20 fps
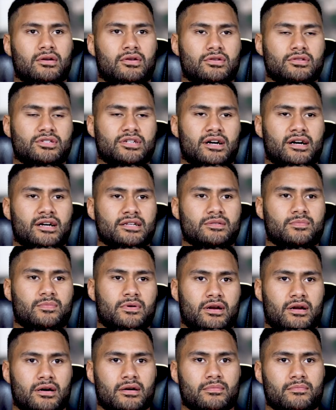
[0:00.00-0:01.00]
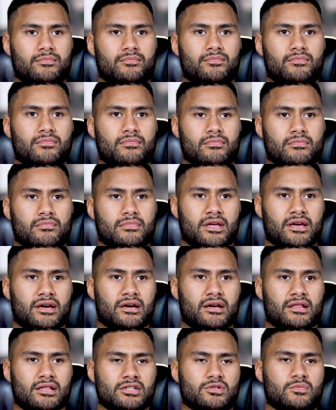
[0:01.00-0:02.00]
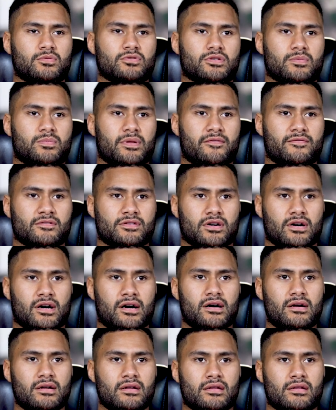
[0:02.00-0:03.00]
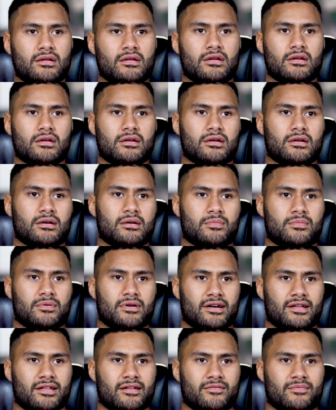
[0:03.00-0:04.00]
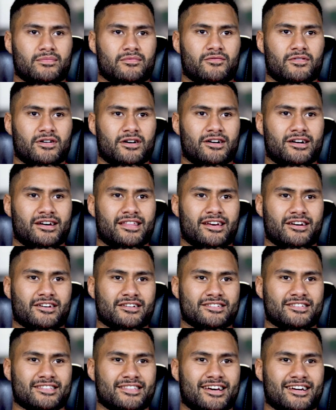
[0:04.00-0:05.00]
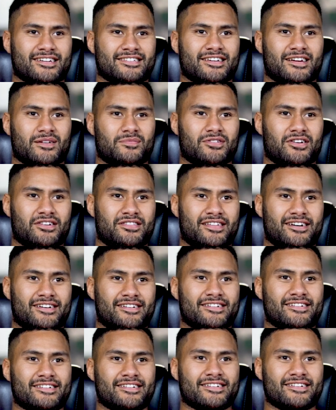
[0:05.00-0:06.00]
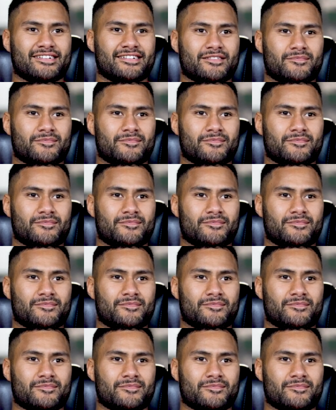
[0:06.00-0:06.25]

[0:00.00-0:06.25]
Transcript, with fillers: no chats. Nothing but, um, yeah, eligible to play for Tonga. Yeah. But far out, they got a stacked team, don't they? They do have a good